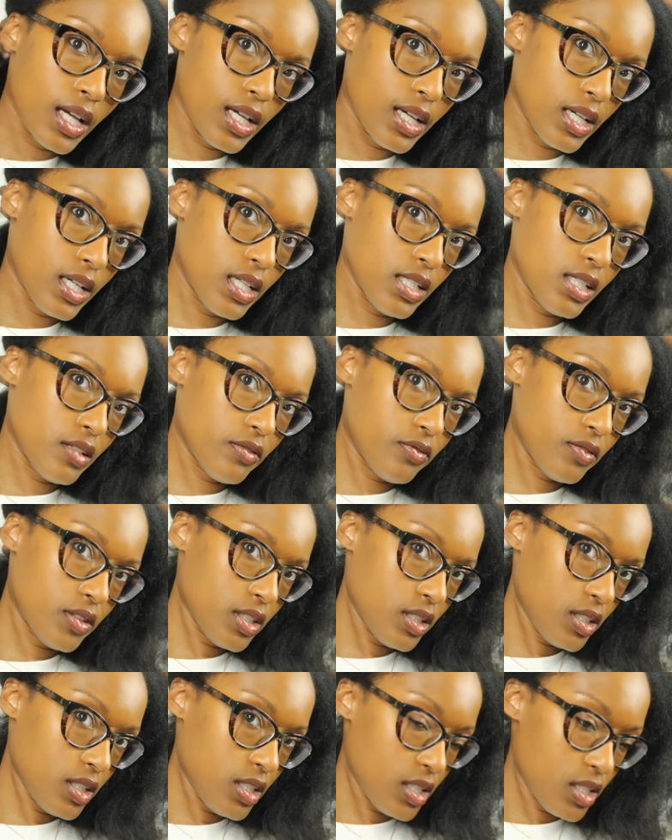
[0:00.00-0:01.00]
I
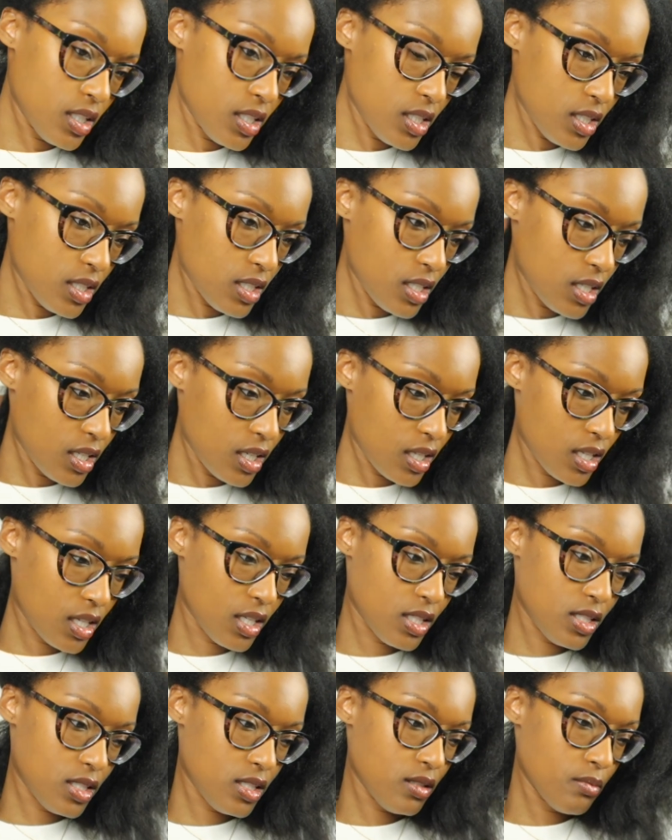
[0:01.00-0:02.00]
definitely get
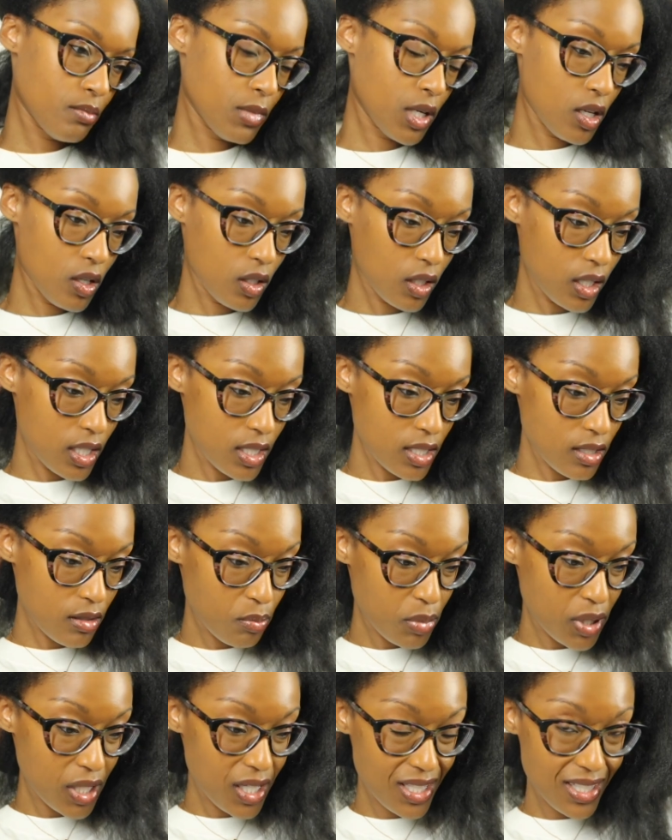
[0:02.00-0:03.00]
as small as a
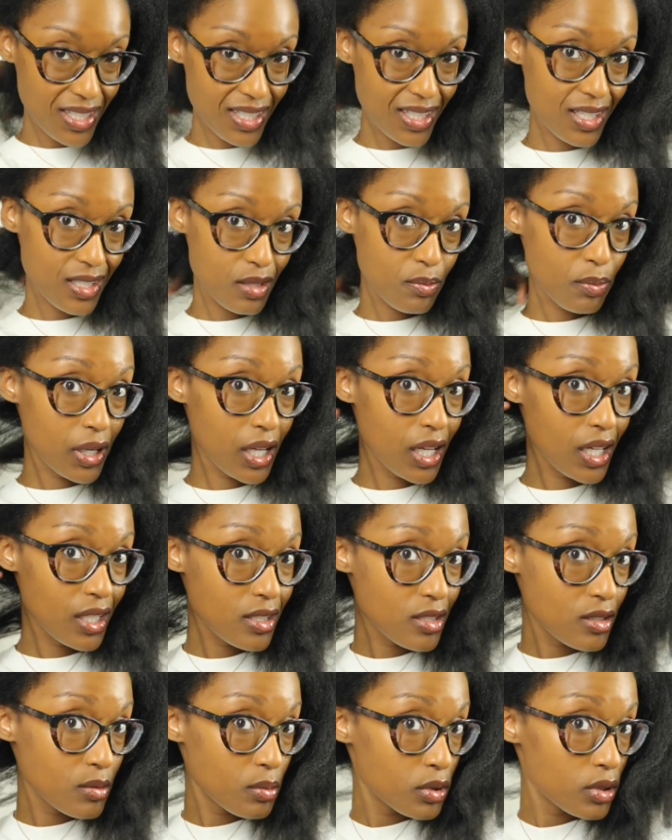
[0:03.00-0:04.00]
piece as
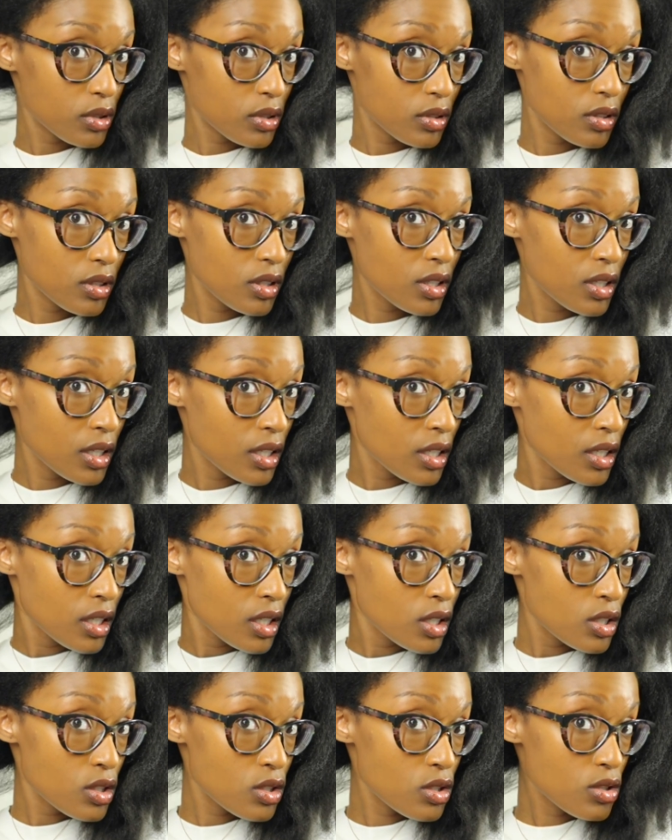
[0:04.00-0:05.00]
possible
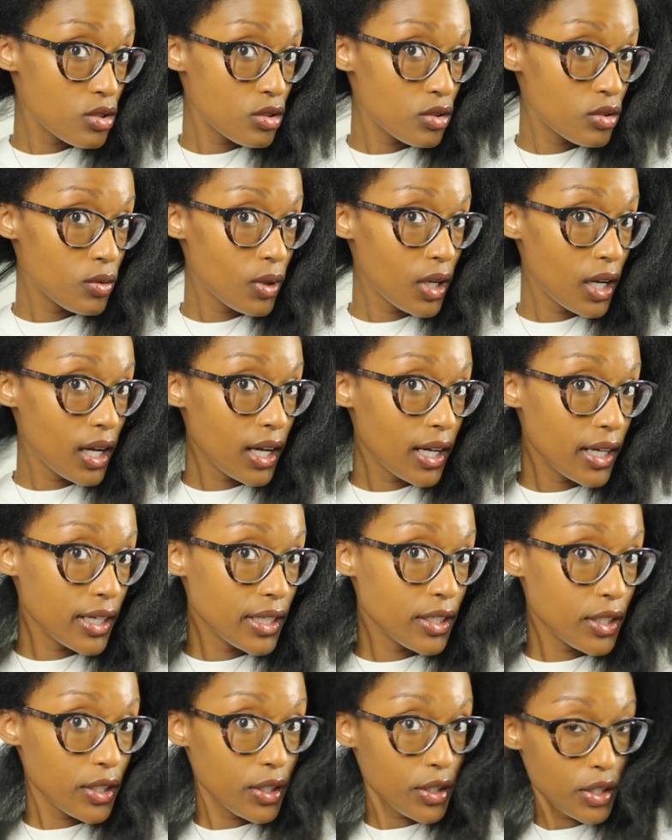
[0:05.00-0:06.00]
to
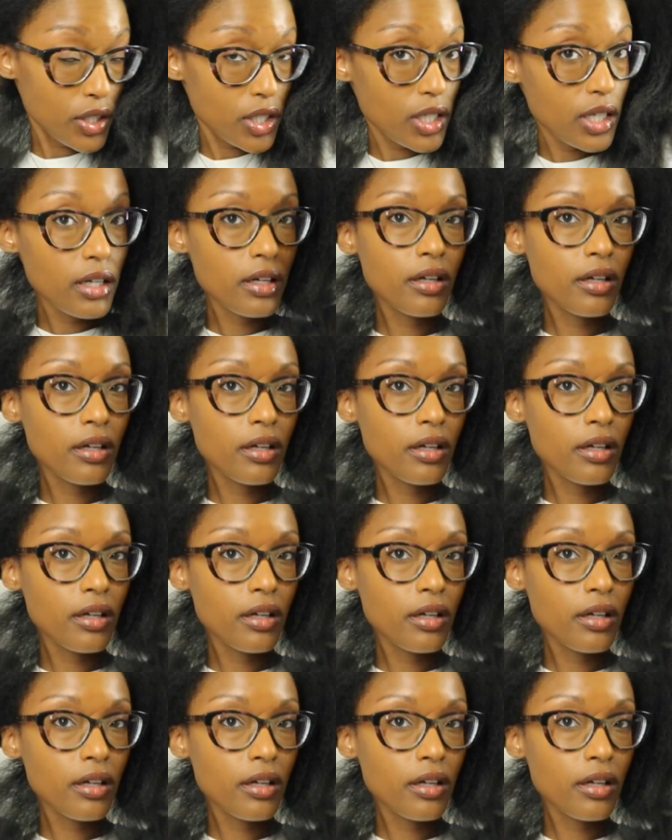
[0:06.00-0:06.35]
iron.